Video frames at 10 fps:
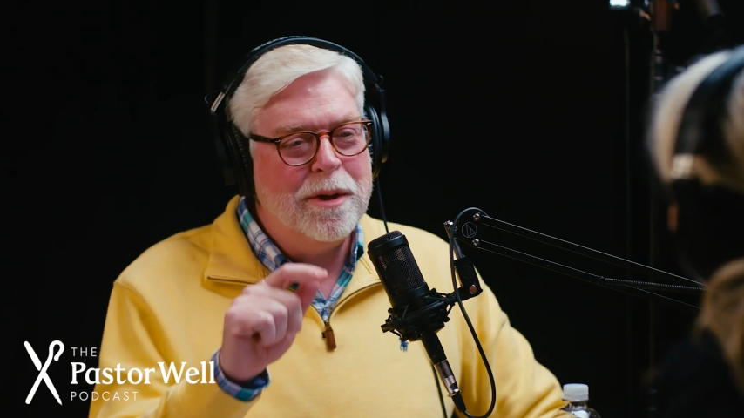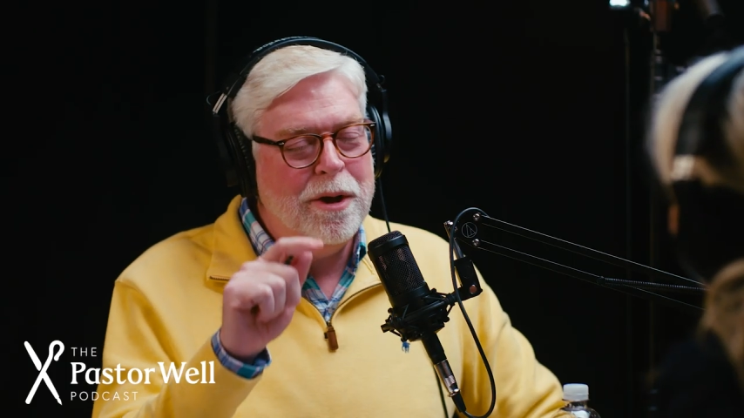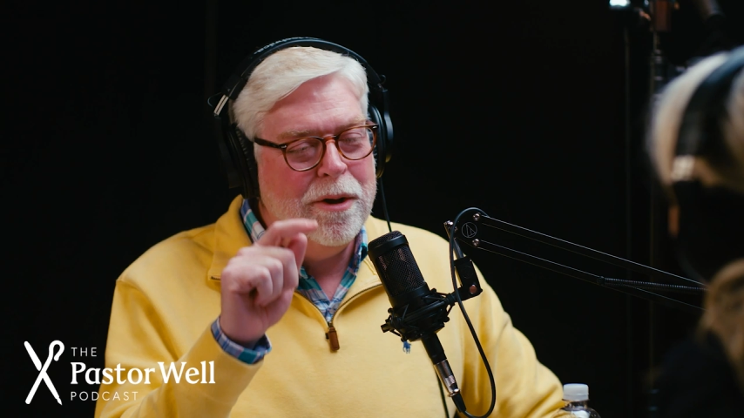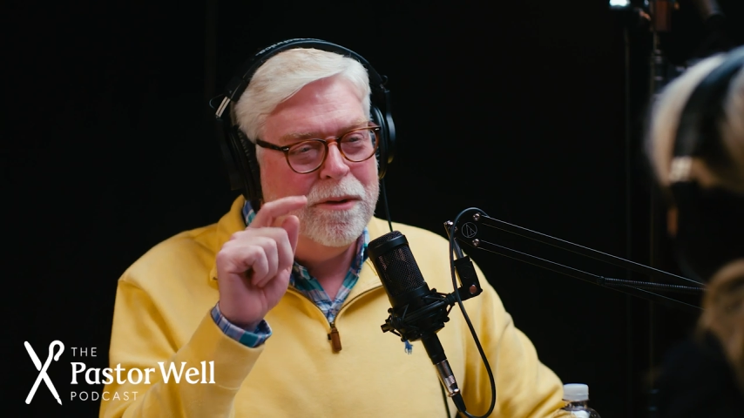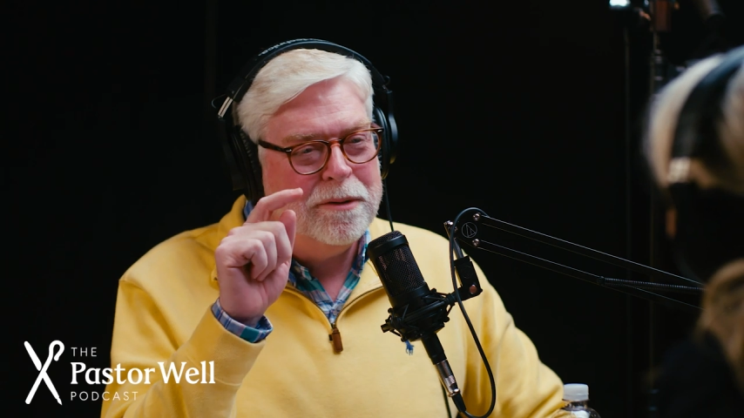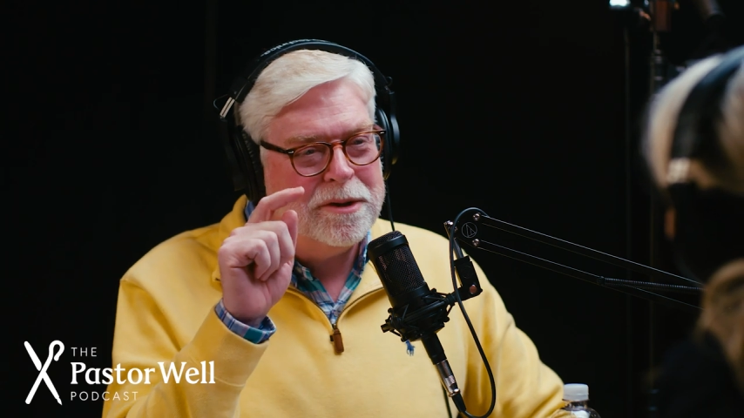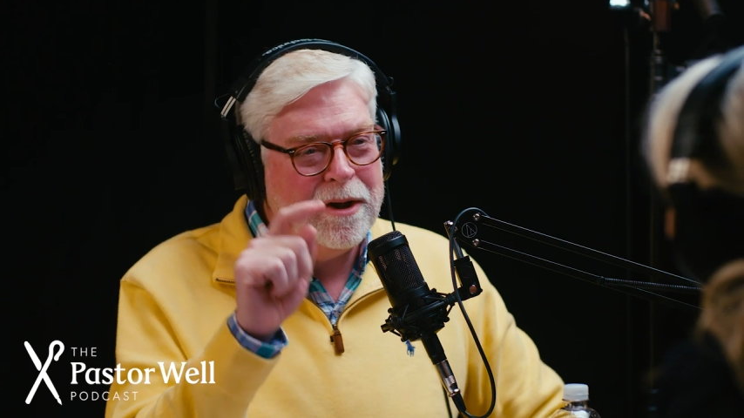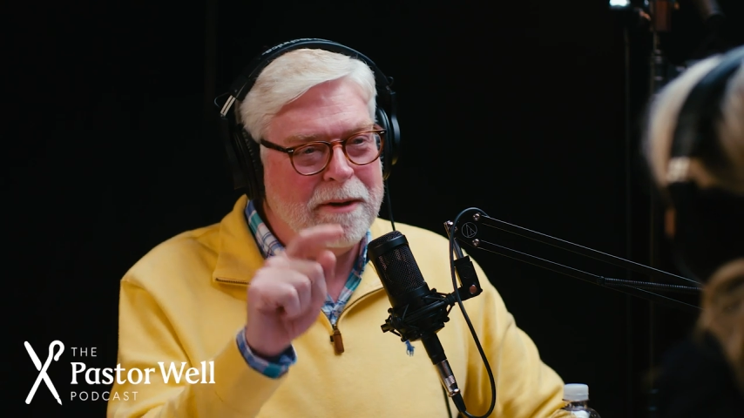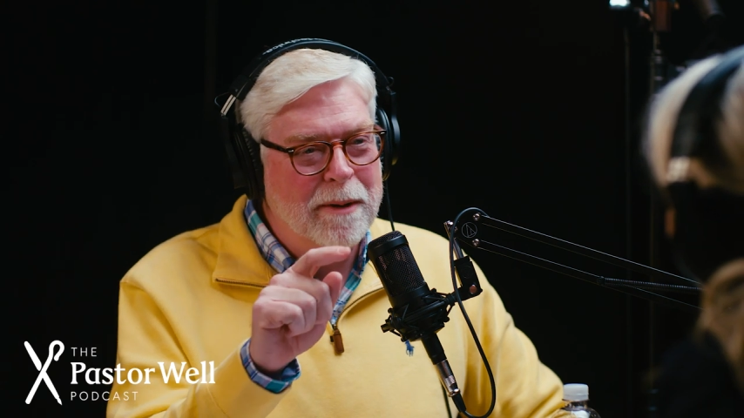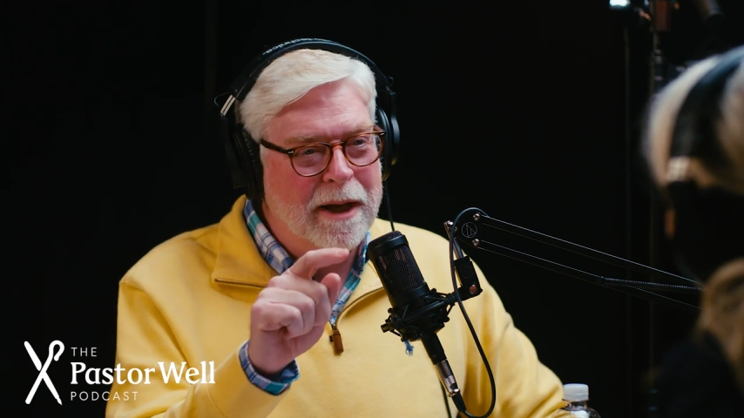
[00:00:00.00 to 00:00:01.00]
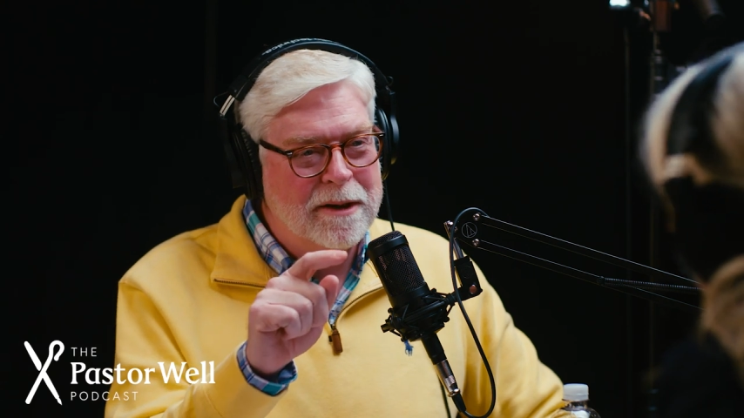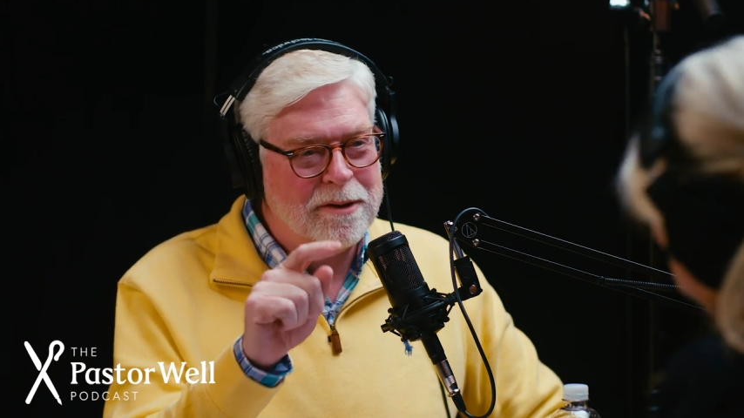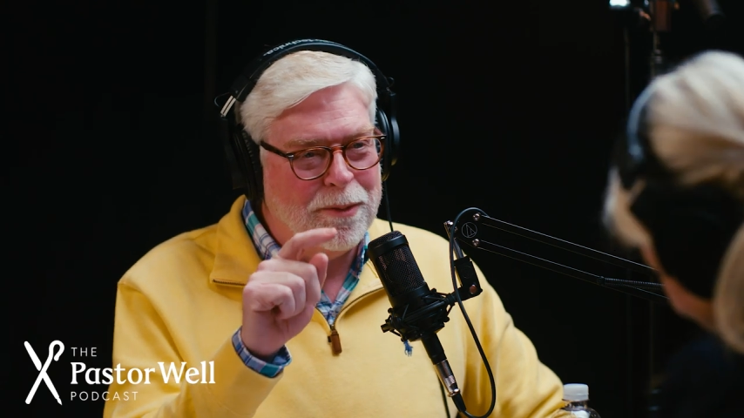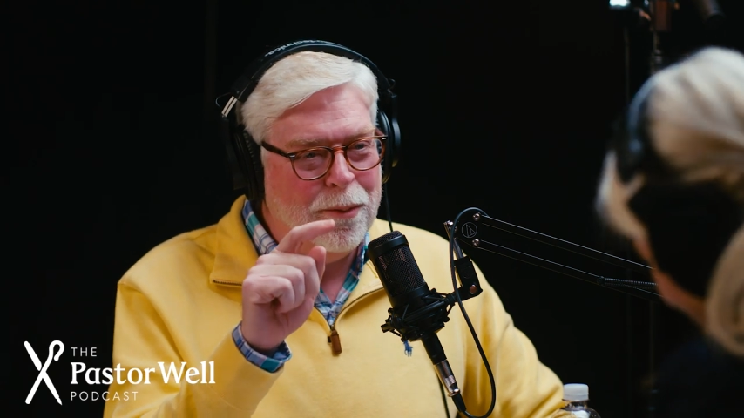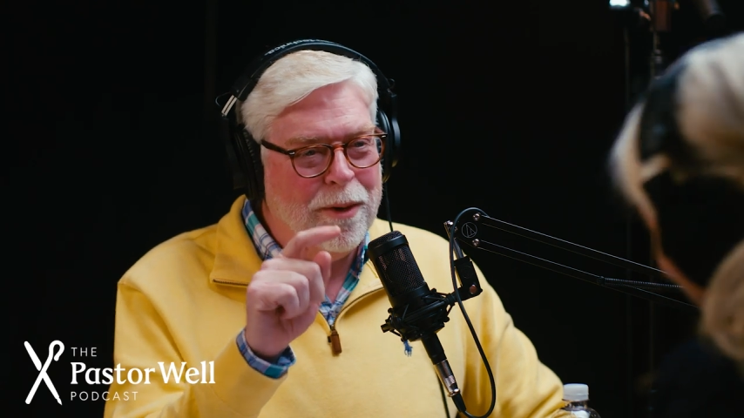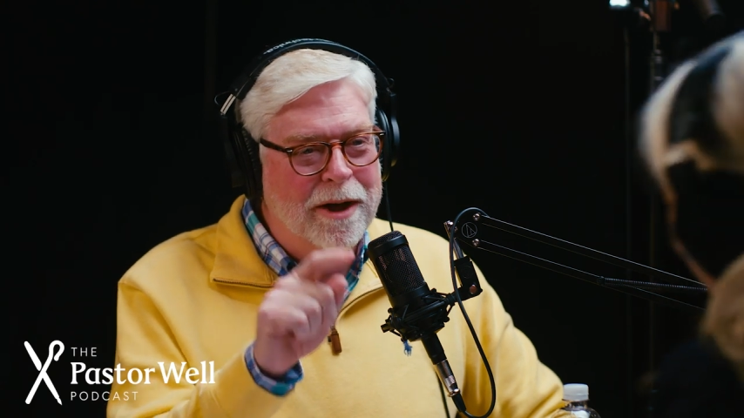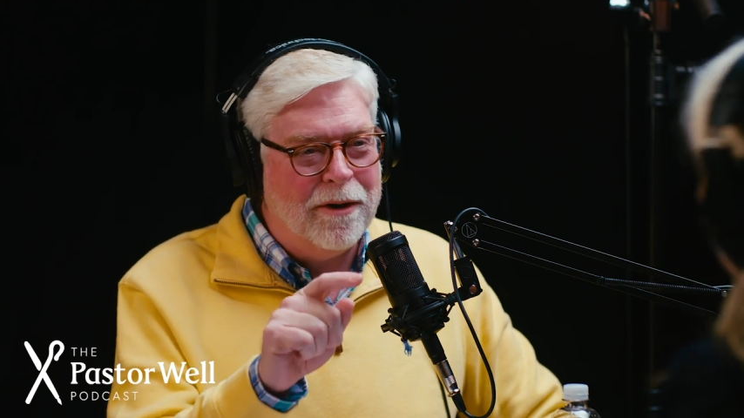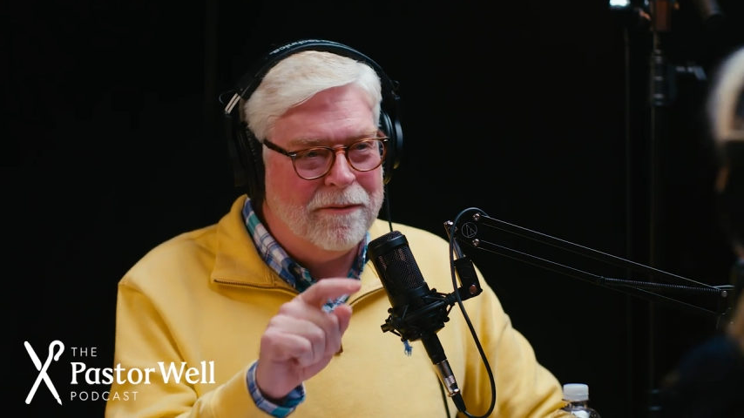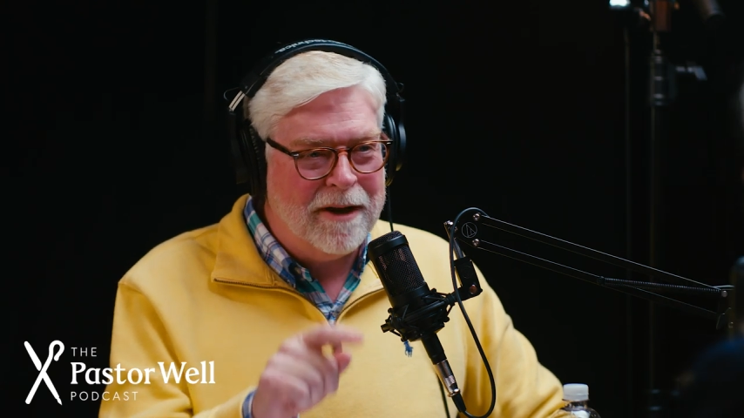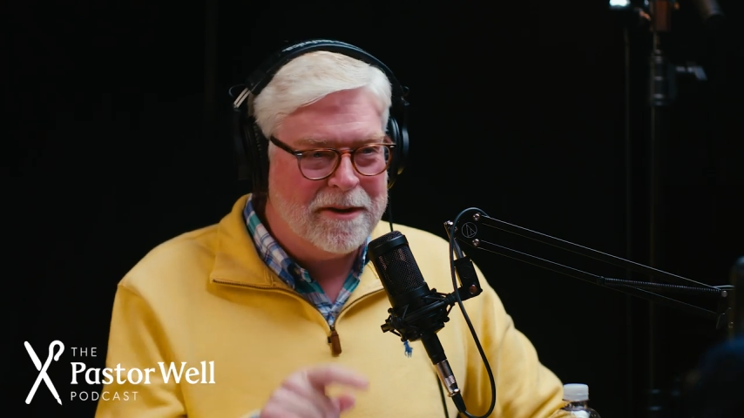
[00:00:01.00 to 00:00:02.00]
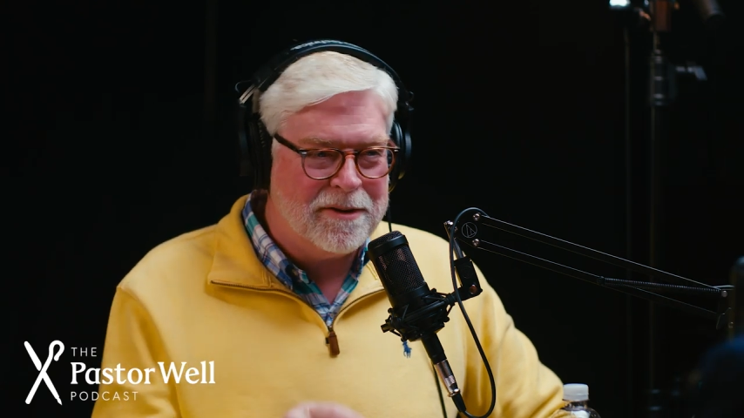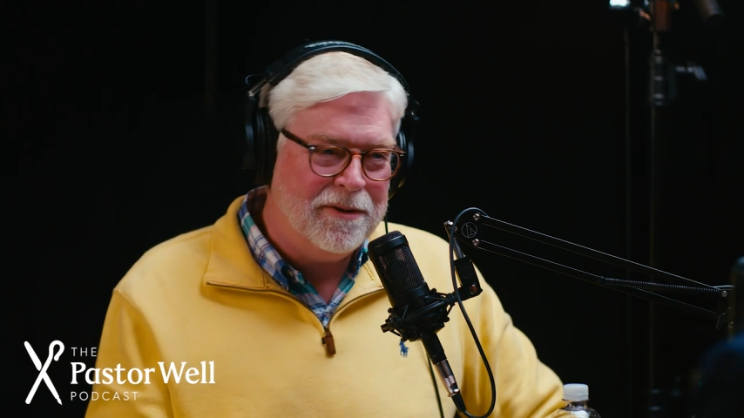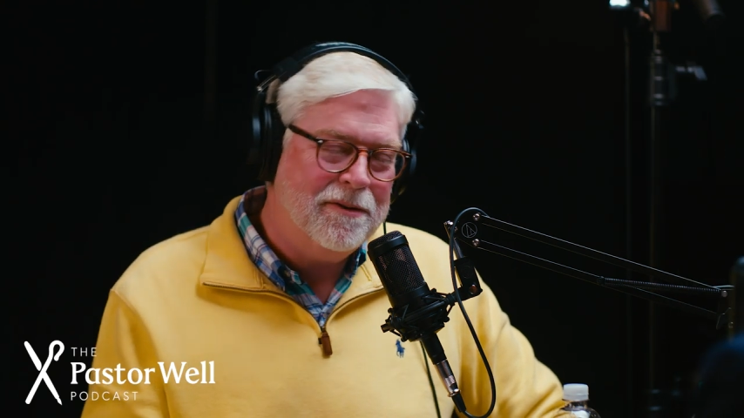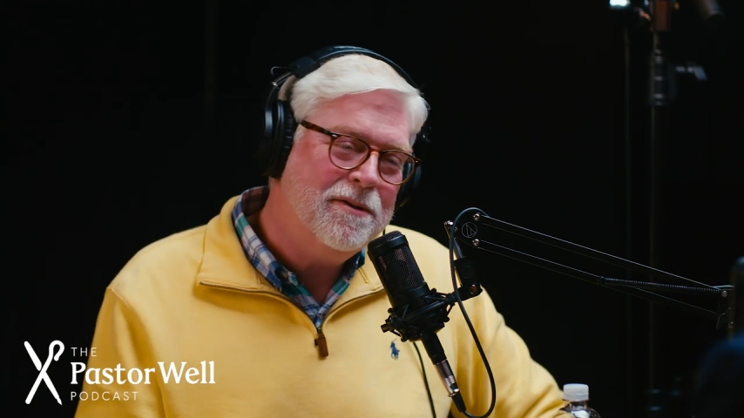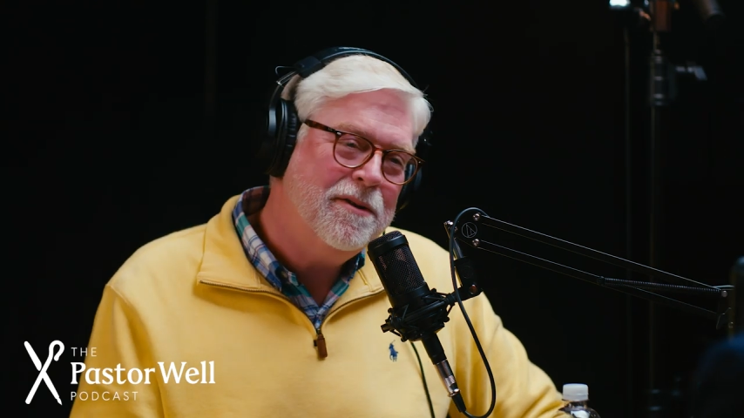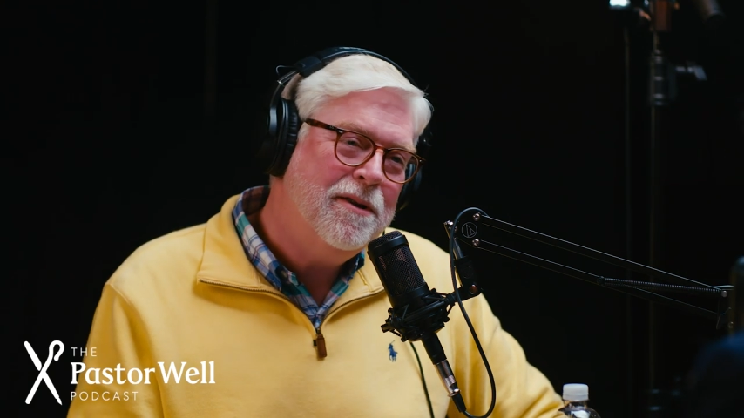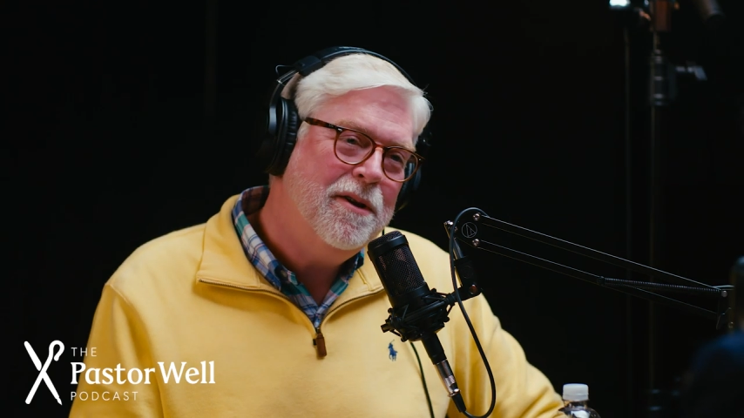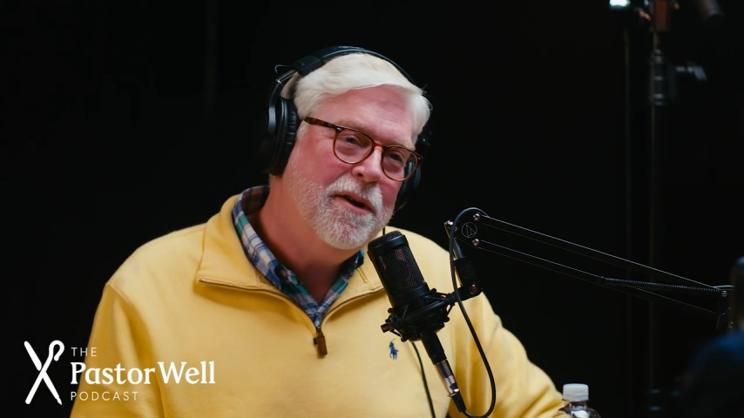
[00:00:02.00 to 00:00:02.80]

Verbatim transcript: you don't treat me as the it. weaker vessel, right?